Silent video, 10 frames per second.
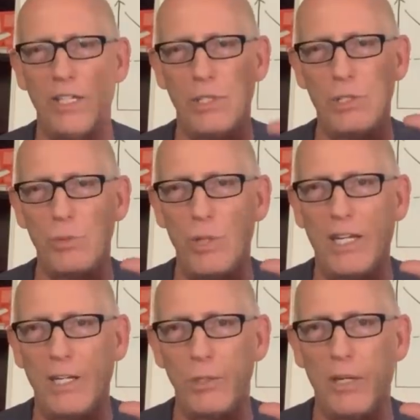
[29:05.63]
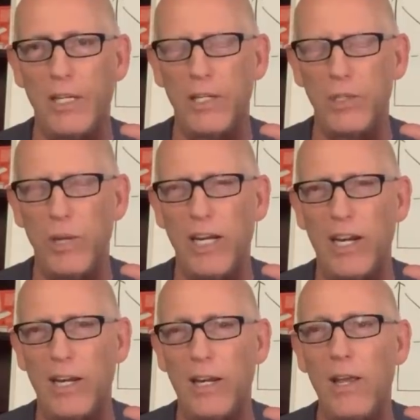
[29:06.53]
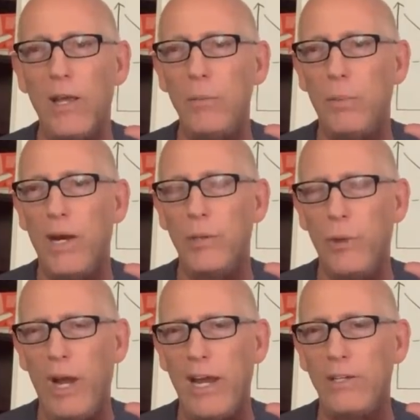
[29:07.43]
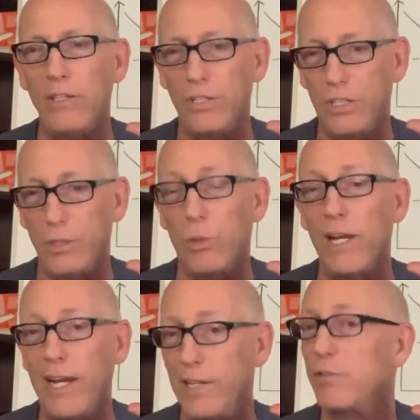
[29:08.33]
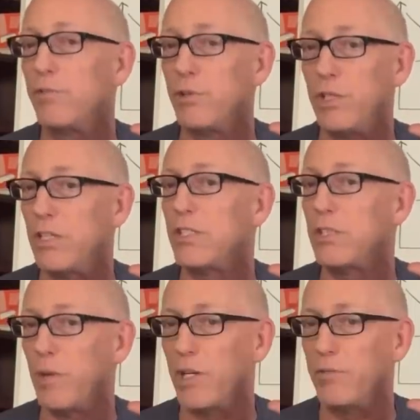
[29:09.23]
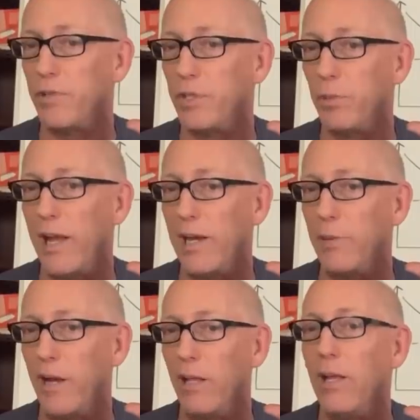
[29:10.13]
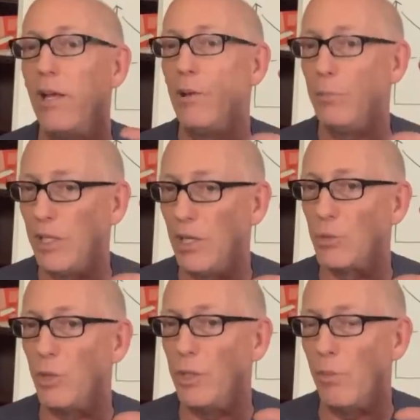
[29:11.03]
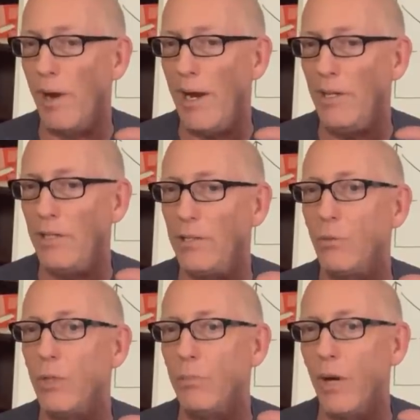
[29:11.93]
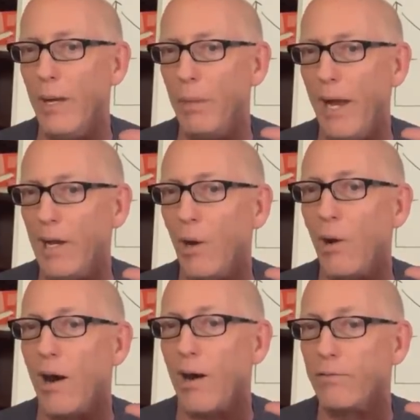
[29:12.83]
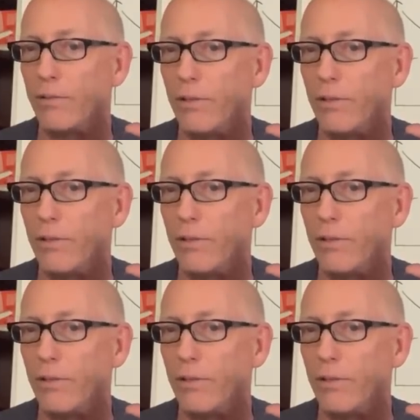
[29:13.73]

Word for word: is shrinking, shrinking, shrinking by the way, do you still want to ask for just as much for your blackmail? Because we might, we might back off